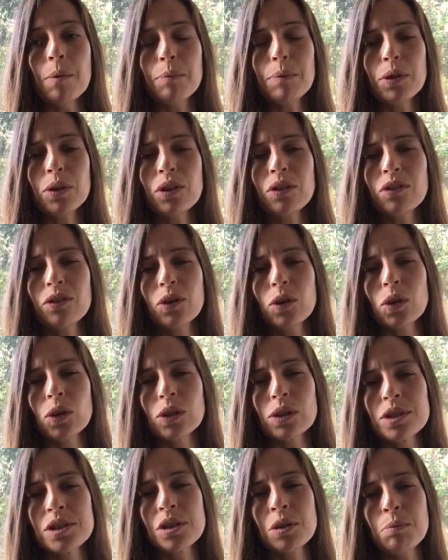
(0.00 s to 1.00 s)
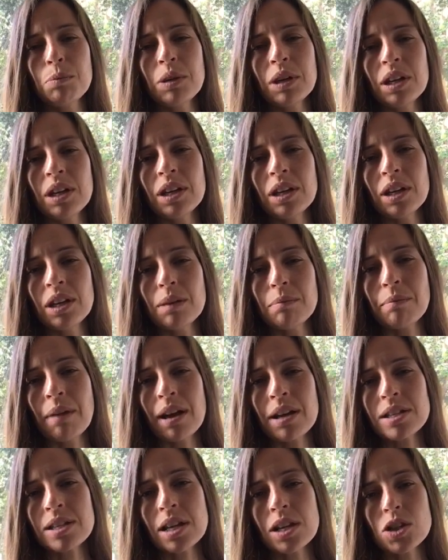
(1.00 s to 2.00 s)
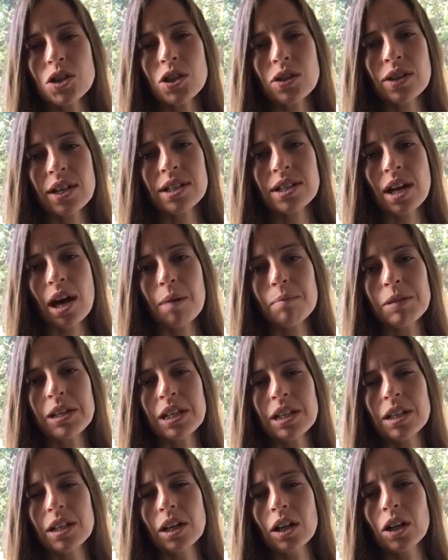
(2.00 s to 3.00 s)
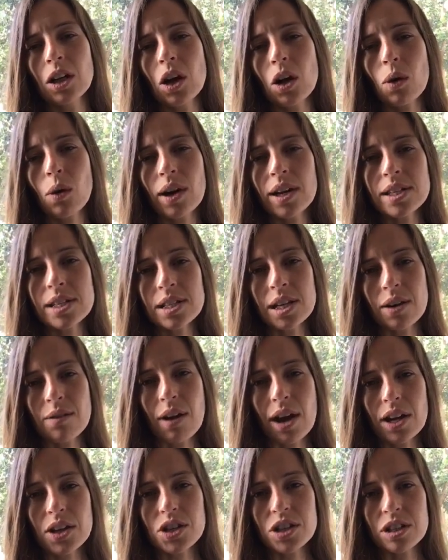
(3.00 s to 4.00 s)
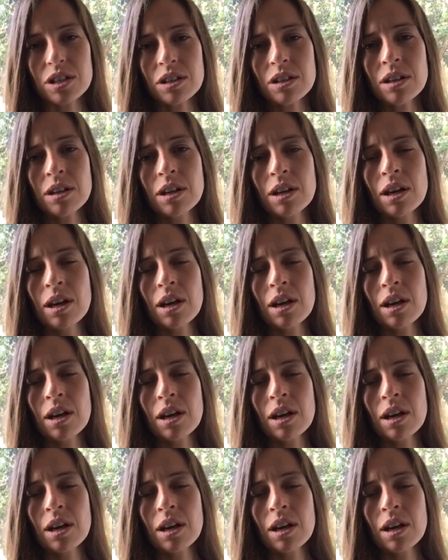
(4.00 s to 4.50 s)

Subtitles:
Beautiful to be massaged on their tummy in a clockwise direction.